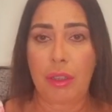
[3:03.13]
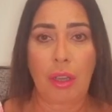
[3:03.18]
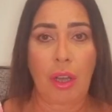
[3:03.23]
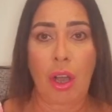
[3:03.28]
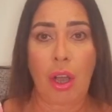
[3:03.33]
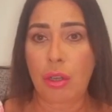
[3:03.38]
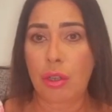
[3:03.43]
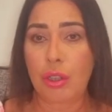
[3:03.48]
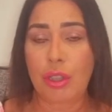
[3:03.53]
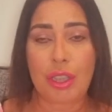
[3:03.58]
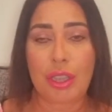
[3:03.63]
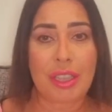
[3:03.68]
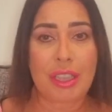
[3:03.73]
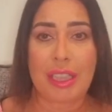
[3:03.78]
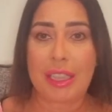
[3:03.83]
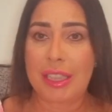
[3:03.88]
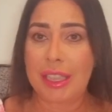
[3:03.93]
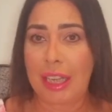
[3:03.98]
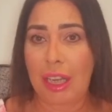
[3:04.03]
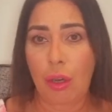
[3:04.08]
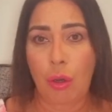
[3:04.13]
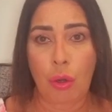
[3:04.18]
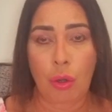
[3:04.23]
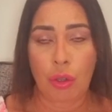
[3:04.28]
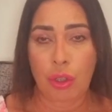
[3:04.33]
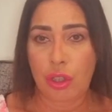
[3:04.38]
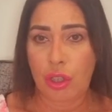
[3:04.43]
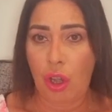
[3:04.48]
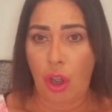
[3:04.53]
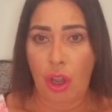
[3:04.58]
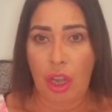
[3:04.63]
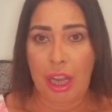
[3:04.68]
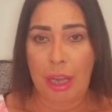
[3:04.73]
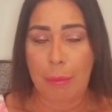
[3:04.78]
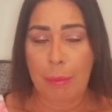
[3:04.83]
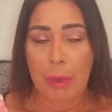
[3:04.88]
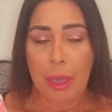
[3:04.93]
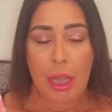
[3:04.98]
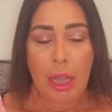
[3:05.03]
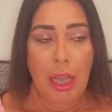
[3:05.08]
I couldn't sit in it all the
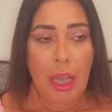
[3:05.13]
time.